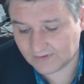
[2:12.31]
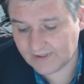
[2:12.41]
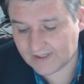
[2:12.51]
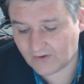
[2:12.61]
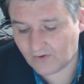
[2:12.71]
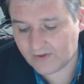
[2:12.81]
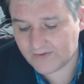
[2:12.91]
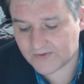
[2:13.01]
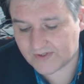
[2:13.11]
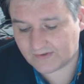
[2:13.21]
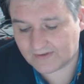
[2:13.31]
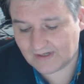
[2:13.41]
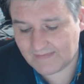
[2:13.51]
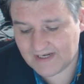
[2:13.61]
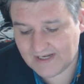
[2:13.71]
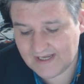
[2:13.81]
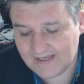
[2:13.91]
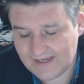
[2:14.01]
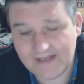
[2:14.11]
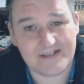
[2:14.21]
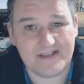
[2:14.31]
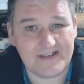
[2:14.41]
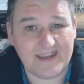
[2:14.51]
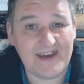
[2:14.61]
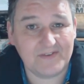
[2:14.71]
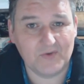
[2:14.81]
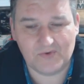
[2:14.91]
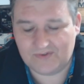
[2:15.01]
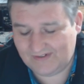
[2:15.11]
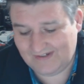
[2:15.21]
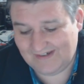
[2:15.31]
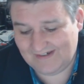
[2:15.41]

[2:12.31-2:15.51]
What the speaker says: look at the coils though. I mean, it's a Kato.